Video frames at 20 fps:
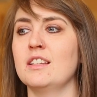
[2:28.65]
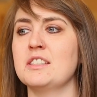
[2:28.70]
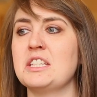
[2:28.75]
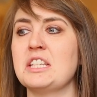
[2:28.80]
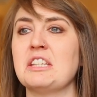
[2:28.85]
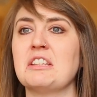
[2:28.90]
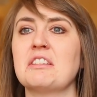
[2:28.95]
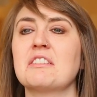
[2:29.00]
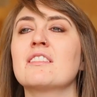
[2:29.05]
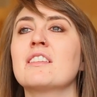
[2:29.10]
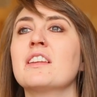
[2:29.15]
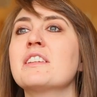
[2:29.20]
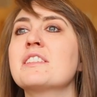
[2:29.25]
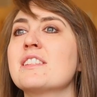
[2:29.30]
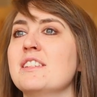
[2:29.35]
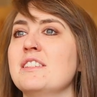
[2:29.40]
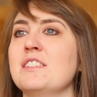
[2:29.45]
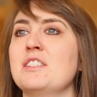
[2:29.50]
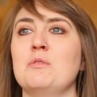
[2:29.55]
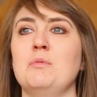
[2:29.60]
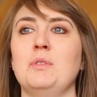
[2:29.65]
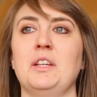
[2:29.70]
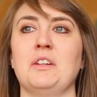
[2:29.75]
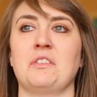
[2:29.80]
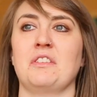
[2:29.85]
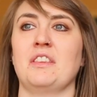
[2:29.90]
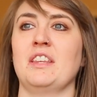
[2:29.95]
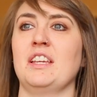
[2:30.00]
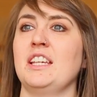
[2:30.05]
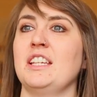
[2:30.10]
didn't listen to me
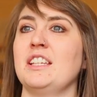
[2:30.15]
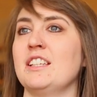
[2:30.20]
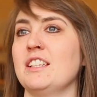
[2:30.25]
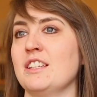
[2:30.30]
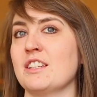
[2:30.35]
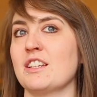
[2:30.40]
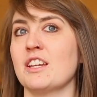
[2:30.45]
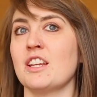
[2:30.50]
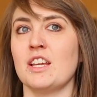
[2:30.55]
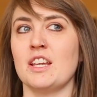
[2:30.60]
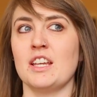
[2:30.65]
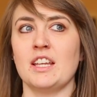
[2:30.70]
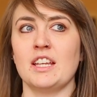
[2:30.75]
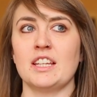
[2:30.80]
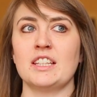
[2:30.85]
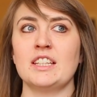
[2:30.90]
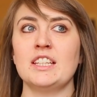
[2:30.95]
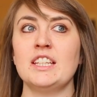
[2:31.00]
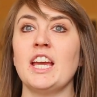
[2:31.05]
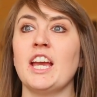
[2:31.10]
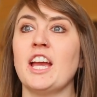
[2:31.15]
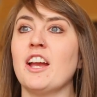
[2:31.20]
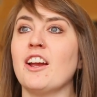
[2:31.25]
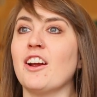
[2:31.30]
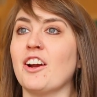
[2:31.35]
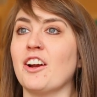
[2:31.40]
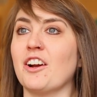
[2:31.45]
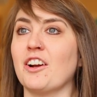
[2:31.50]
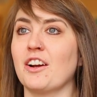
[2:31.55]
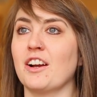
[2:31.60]
or that he didn't
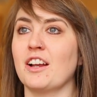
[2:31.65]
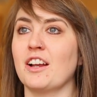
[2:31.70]
care